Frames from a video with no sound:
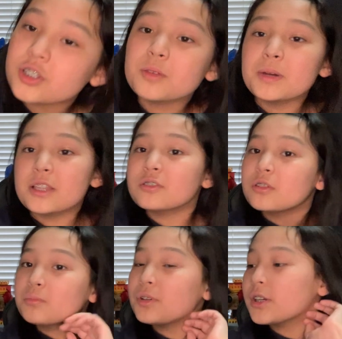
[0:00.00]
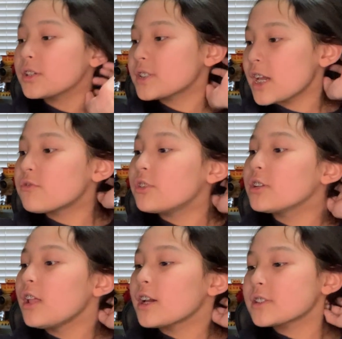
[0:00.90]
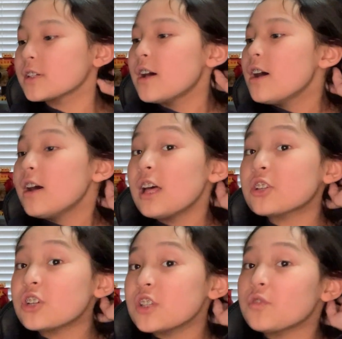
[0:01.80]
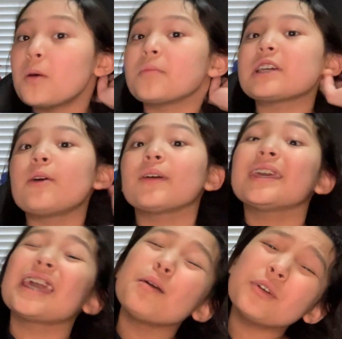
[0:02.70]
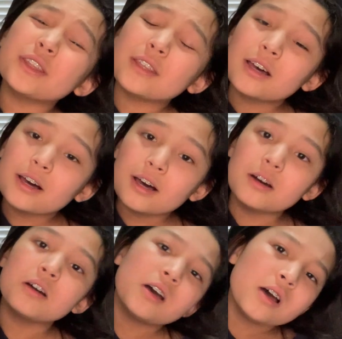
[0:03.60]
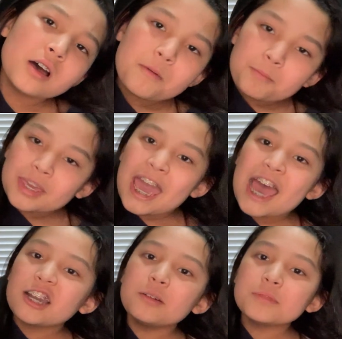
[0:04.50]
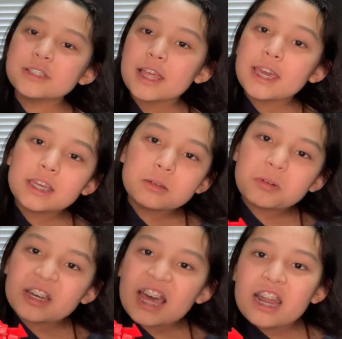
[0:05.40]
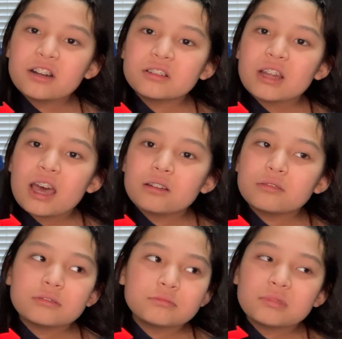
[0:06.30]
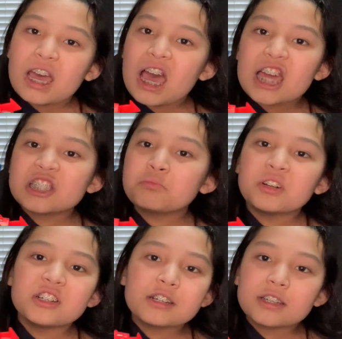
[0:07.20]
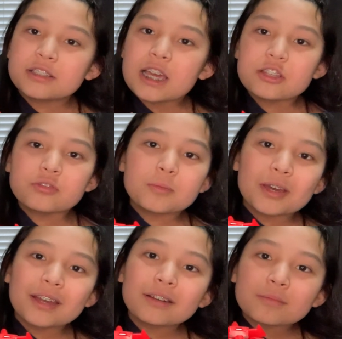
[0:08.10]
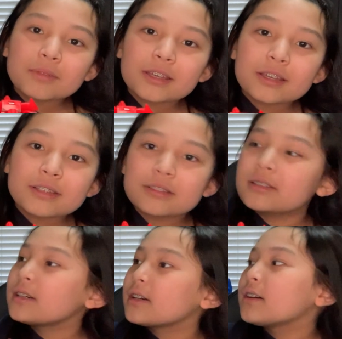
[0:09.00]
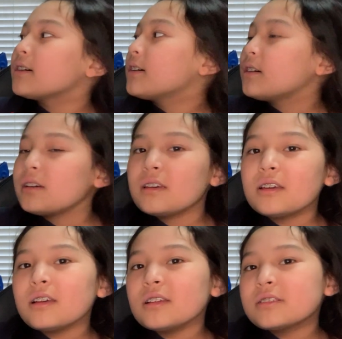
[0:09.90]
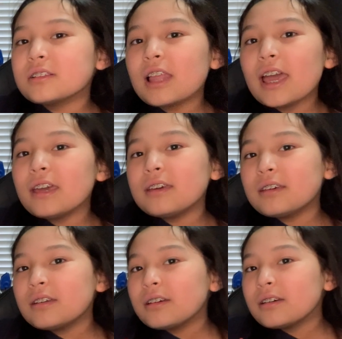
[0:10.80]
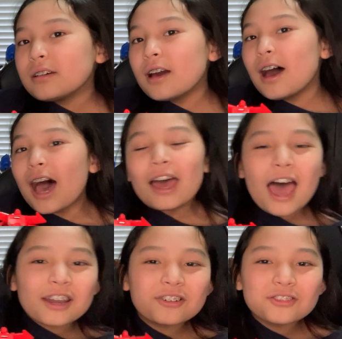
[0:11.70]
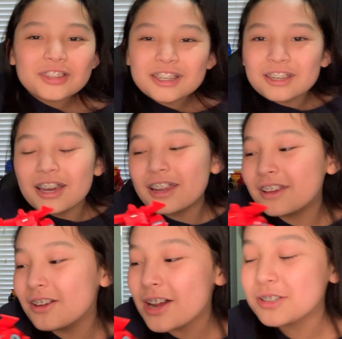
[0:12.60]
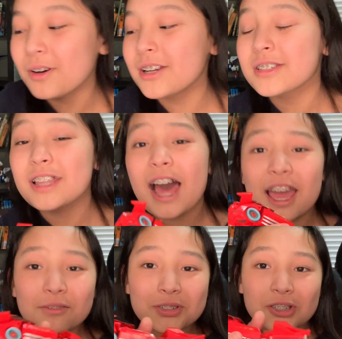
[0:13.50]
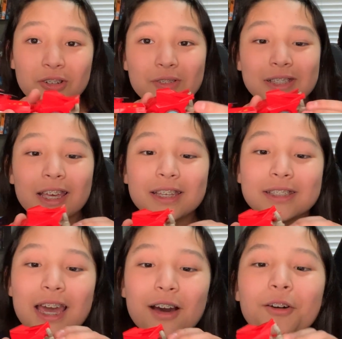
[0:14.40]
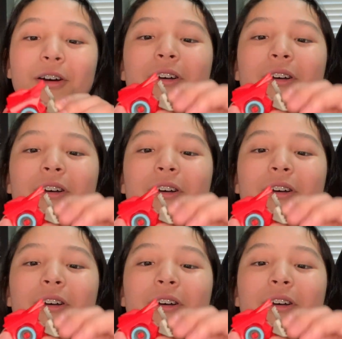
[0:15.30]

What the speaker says: of the pencil. Pretty good size for a deluxe. Let's transform him, shall we? He came with McAdam's leg, but I just put it in an accessory bin because it's a leg. I don't think you actually want to see that. I have 2 of his legs now.